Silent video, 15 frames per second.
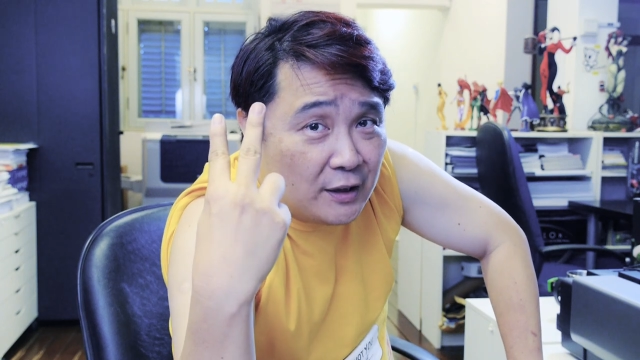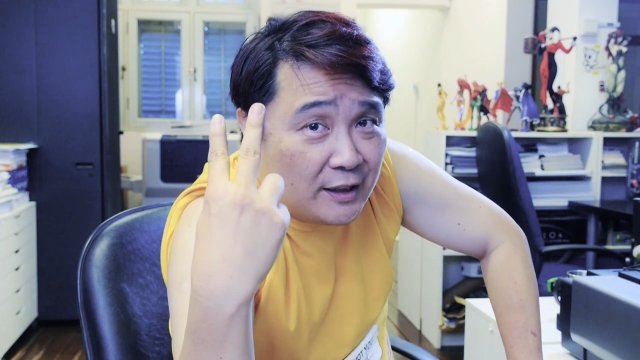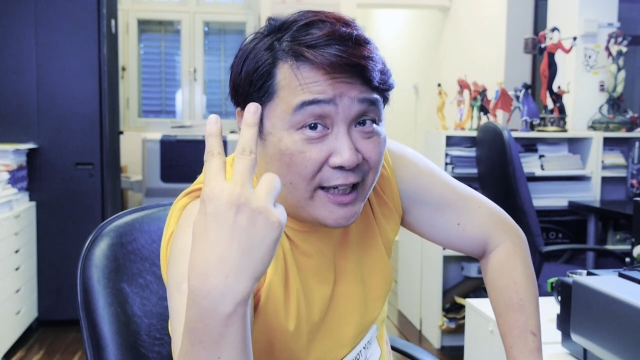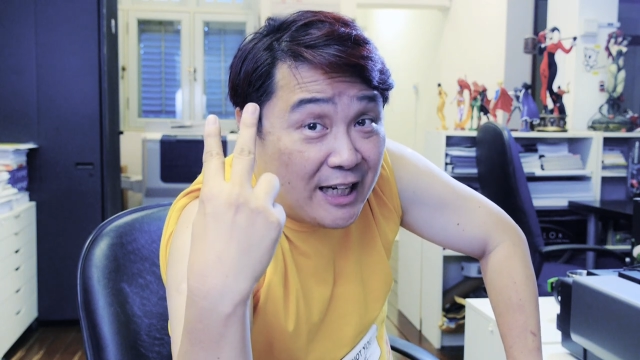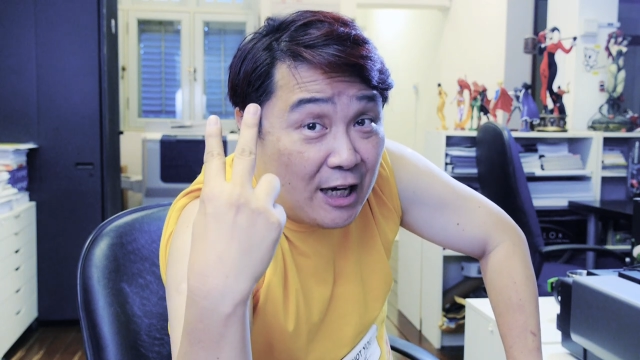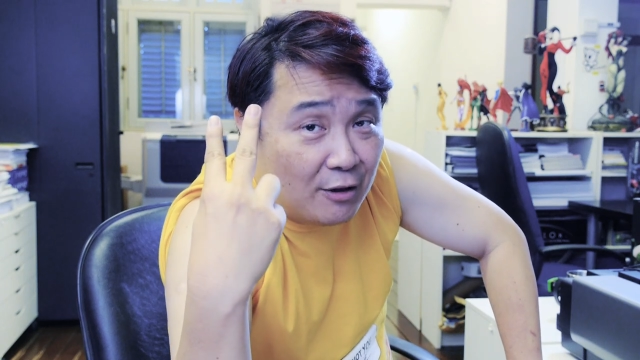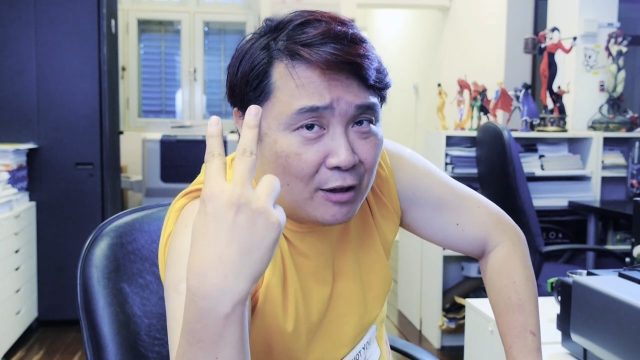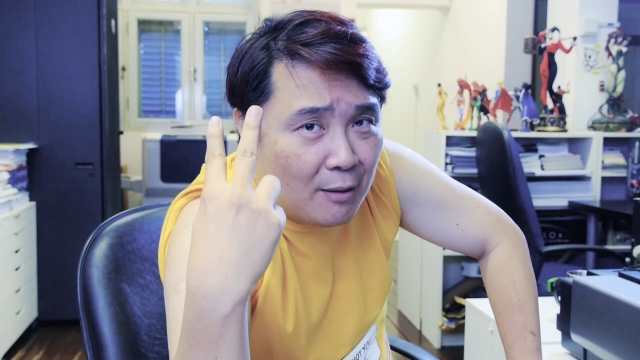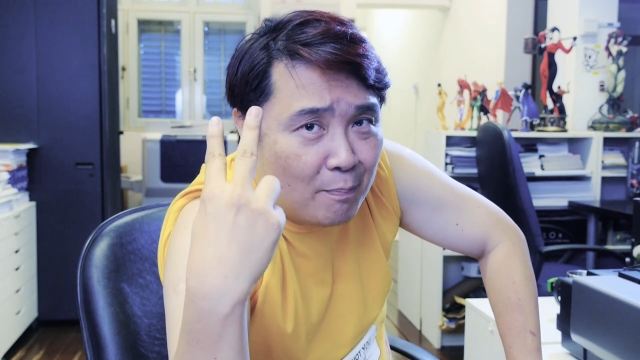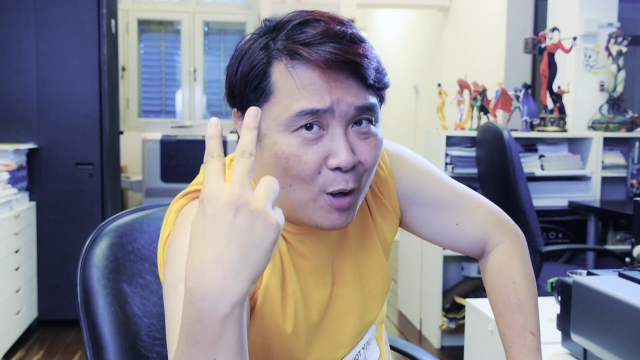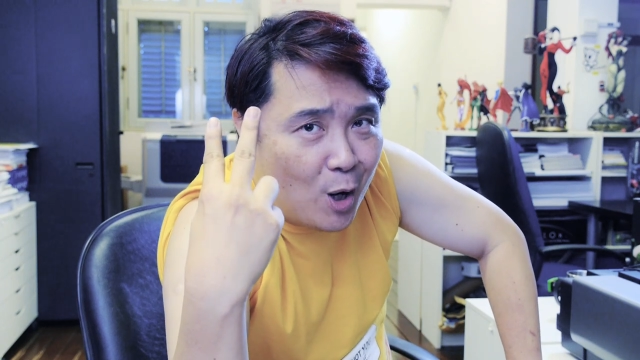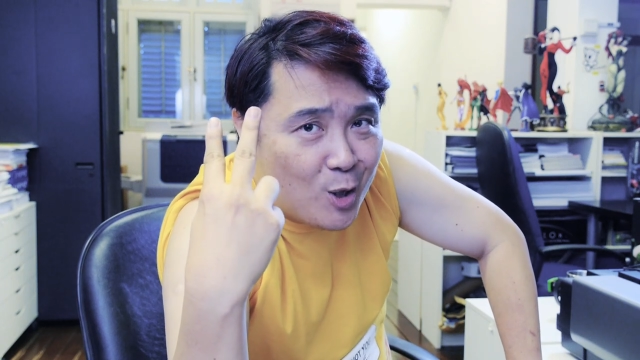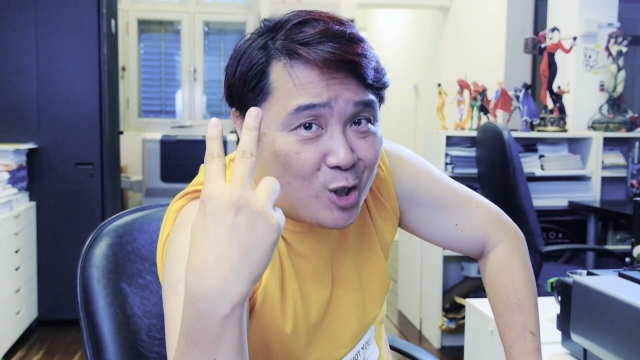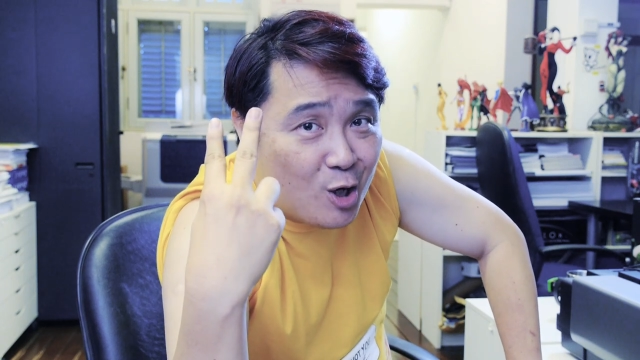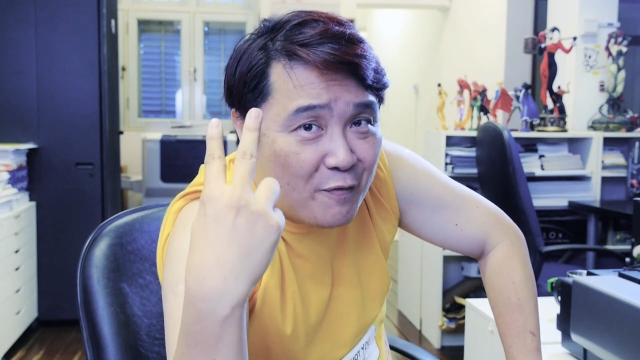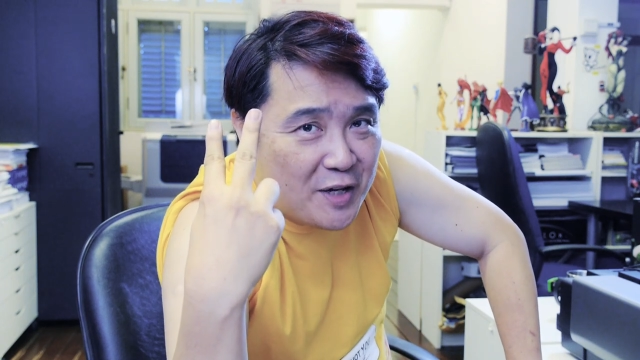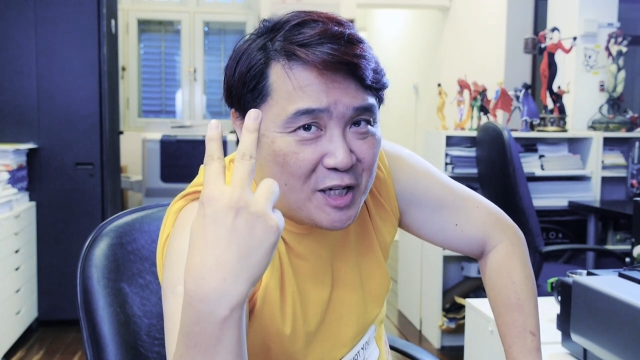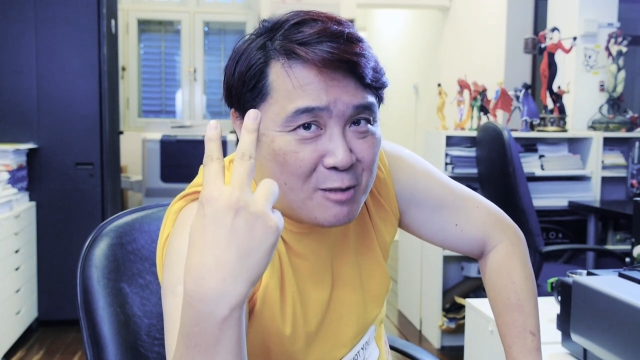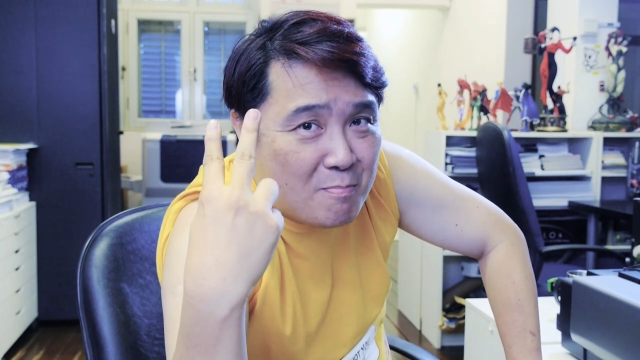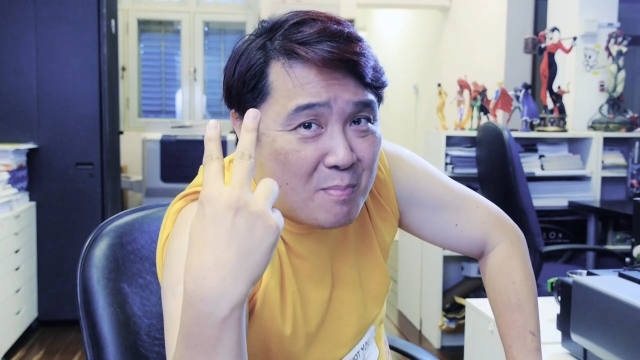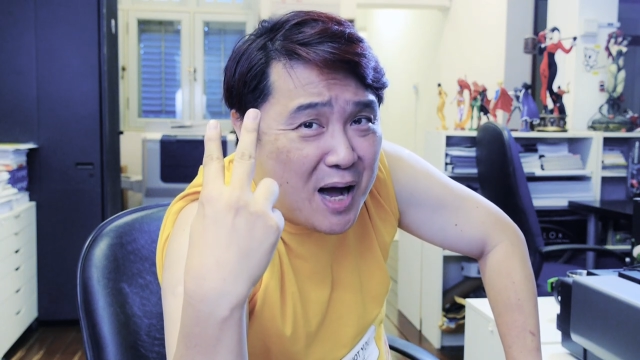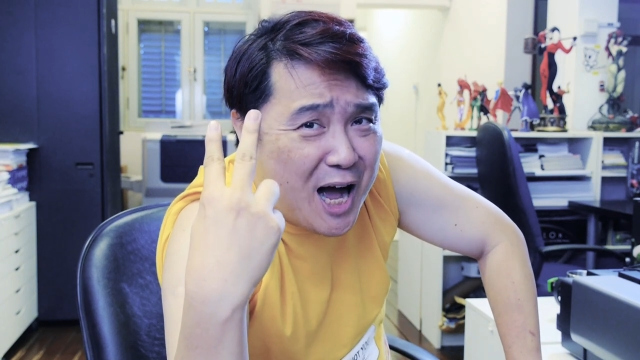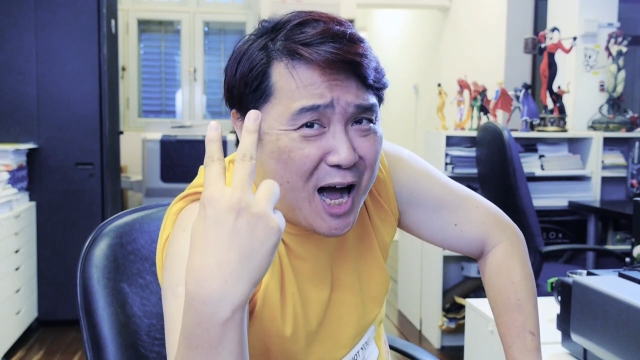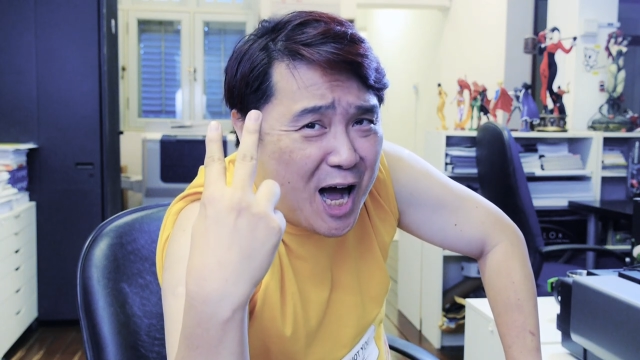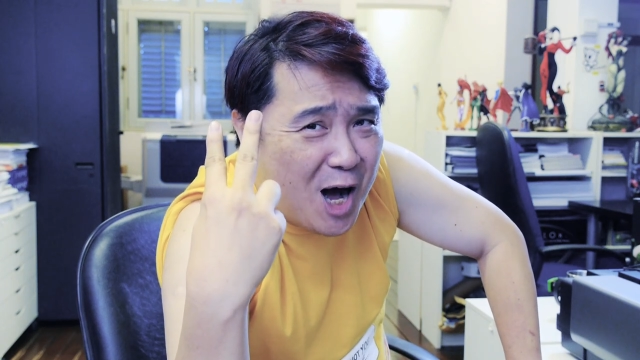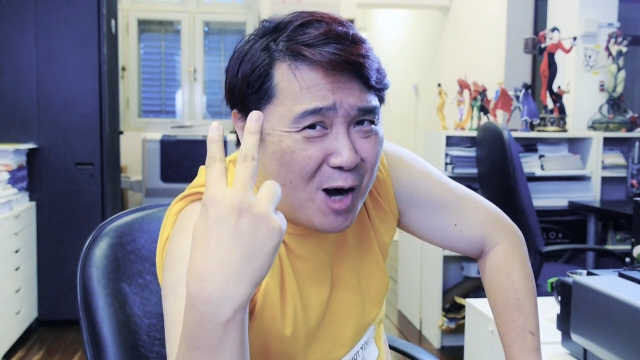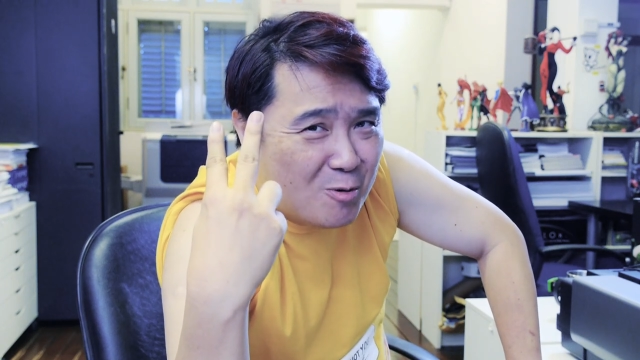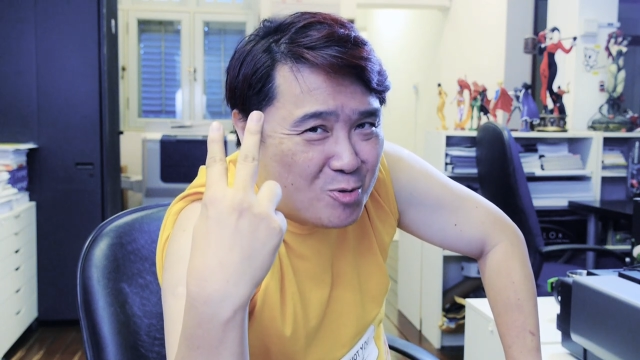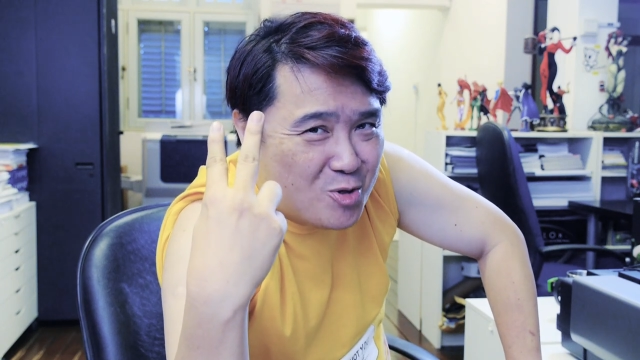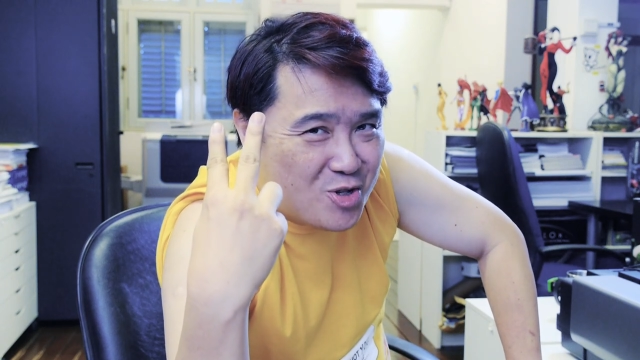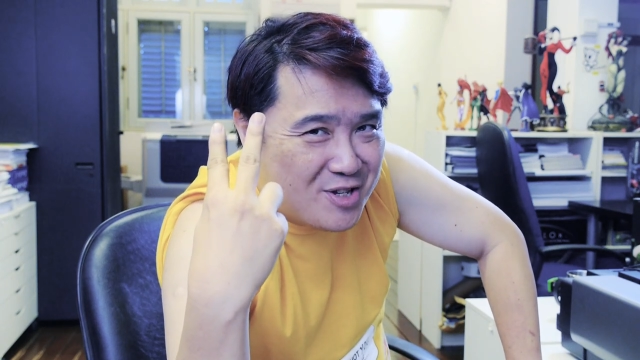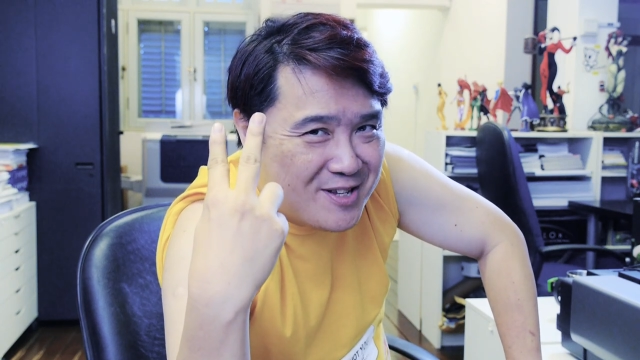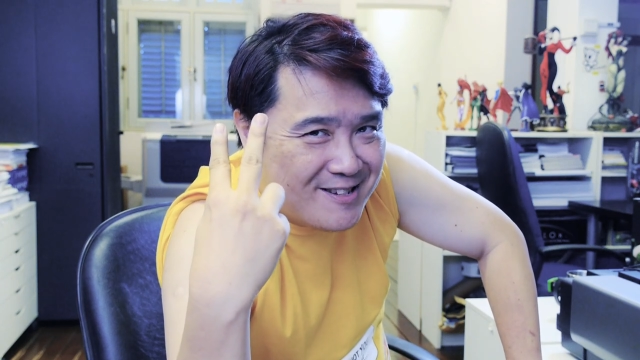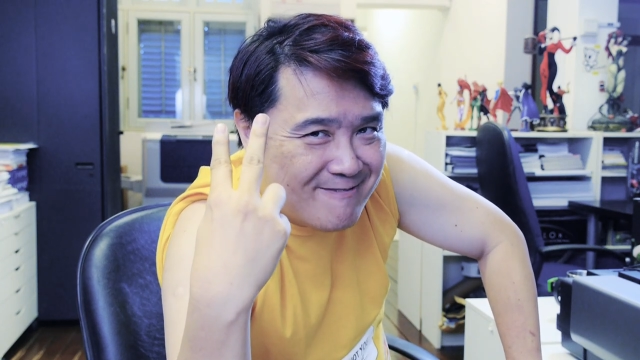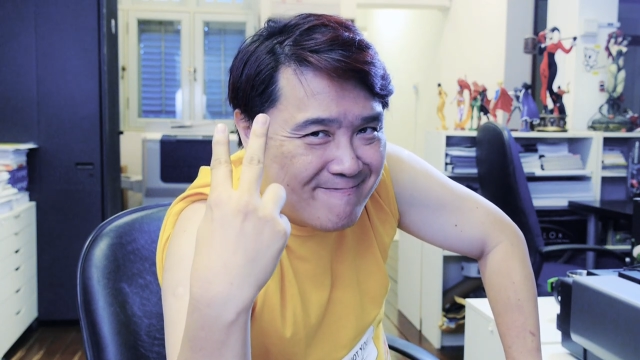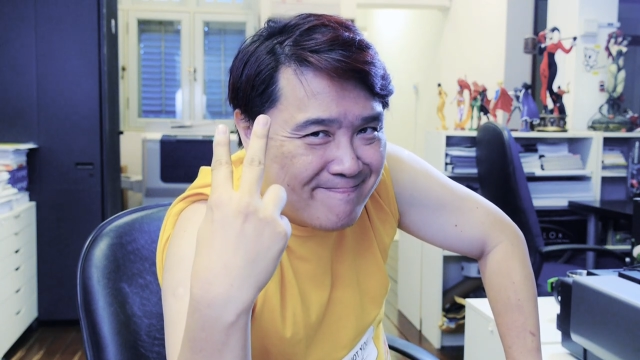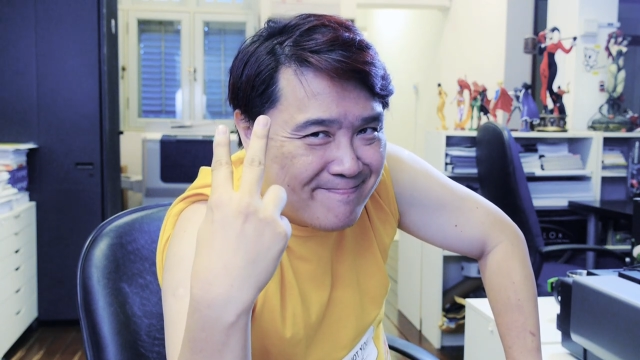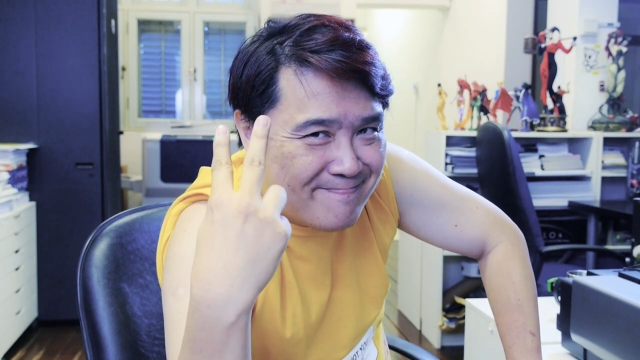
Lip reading: Take out the balls of his mouth.